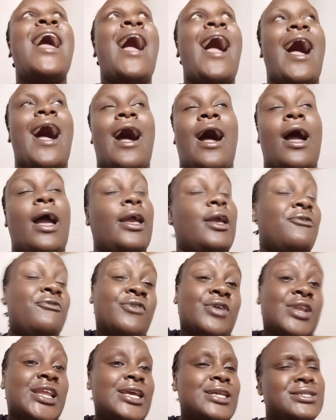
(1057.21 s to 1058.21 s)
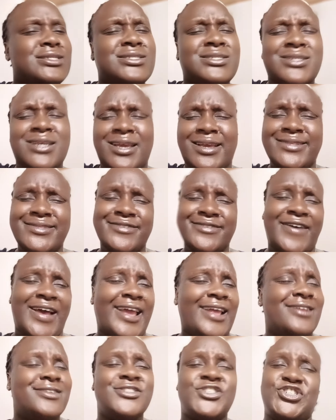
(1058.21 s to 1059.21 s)
If you didn't, it's
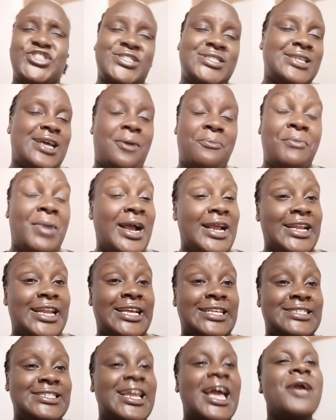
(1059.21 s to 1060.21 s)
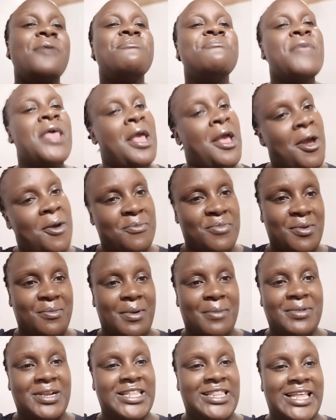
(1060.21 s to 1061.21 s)
fine, just come back next time.
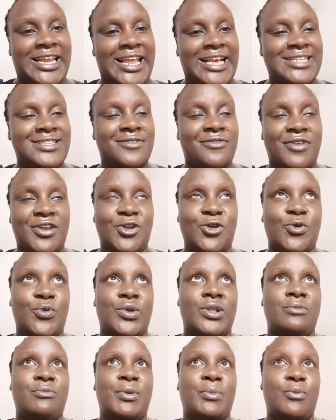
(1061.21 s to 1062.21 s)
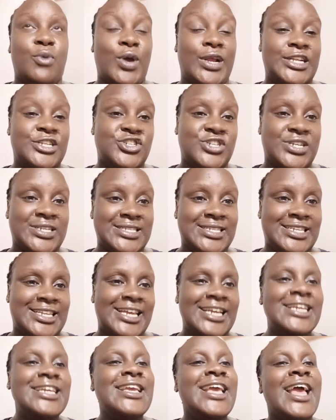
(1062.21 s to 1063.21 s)
Probably the next video will be more
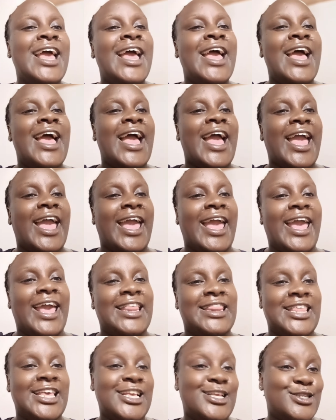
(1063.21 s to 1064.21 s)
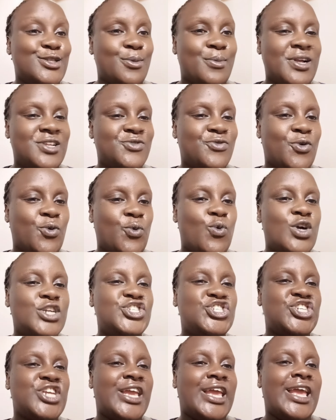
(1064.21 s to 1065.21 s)
interesting. Thank you so much for
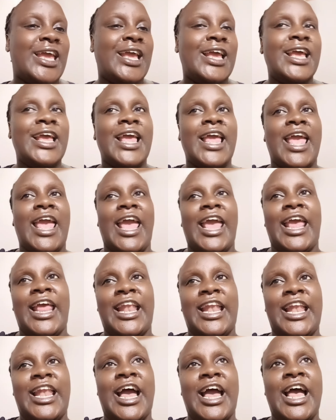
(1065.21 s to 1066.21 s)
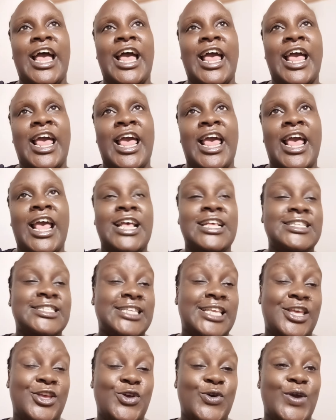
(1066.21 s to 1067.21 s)
watching, and
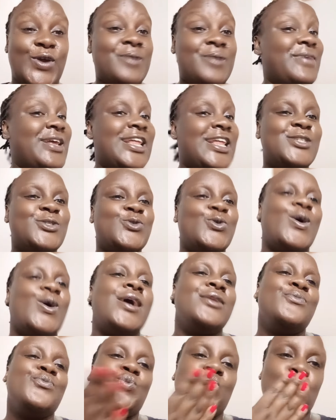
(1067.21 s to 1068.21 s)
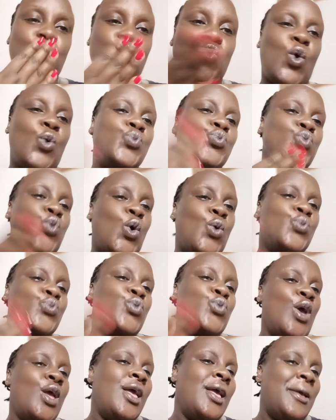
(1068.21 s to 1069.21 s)
see you in my next one.
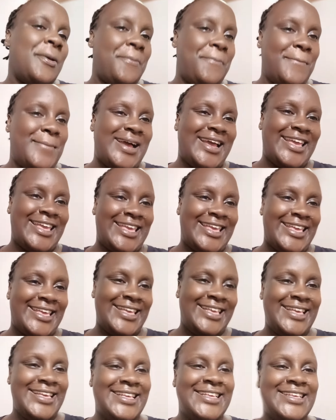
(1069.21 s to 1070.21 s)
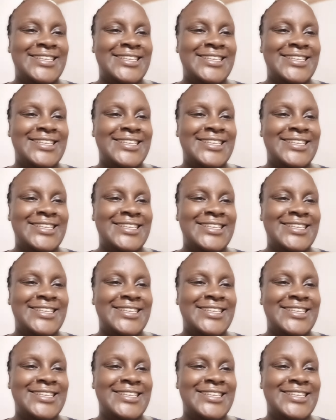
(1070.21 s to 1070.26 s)
Bye.